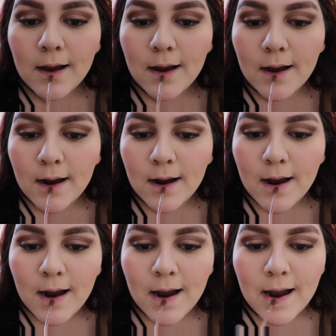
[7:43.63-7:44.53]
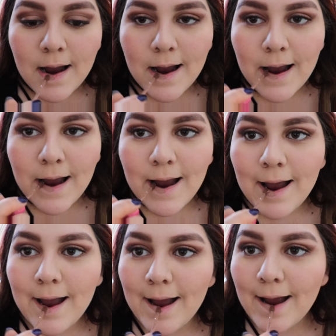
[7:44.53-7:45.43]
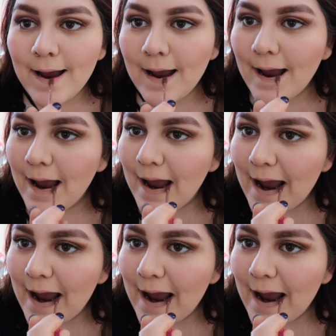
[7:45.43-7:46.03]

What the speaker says: Nothing is said.